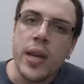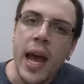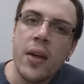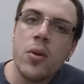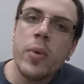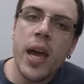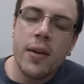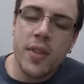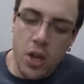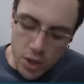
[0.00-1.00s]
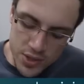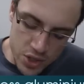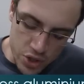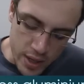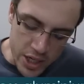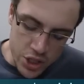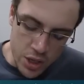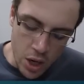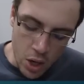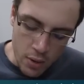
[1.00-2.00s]
now that we have the
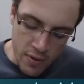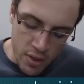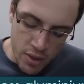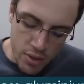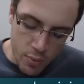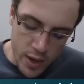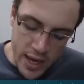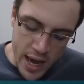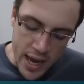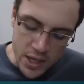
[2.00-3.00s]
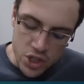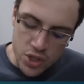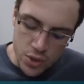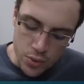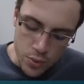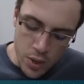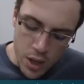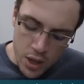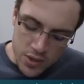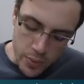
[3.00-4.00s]
concentration of 3H2,
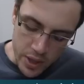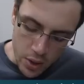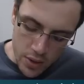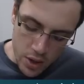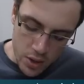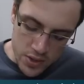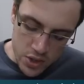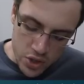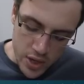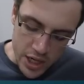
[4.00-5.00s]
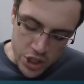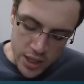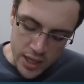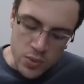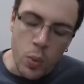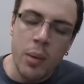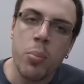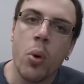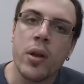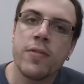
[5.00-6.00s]
so we know the concentration is
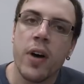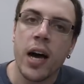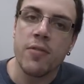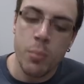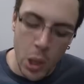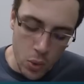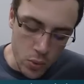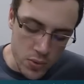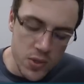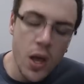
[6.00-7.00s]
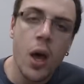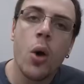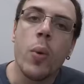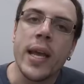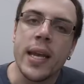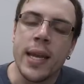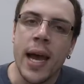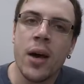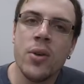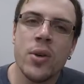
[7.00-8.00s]
1.5 moles, we can
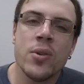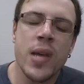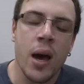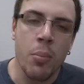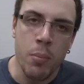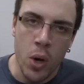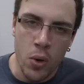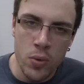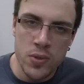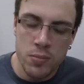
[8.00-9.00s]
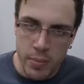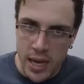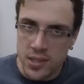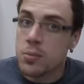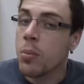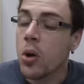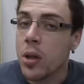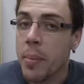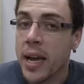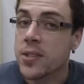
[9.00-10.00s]
now use our moles mass
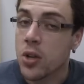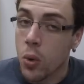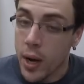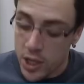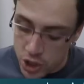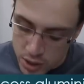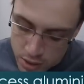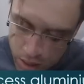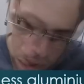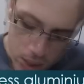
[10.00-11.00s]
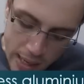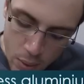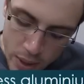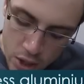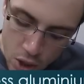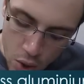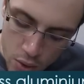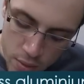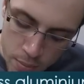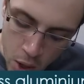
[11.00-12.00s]
molar mass equation. Now we know
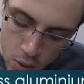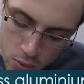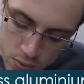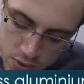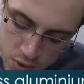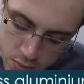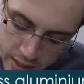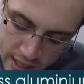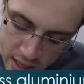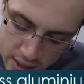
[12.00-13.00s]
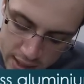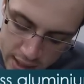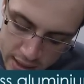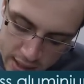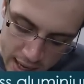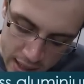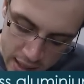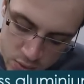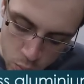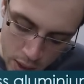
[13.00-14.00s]
the moles because we calculated that
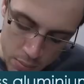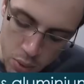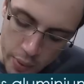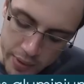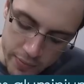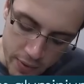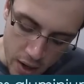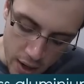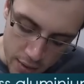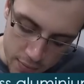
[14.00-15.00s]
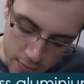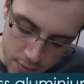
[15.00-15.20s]
as 1.5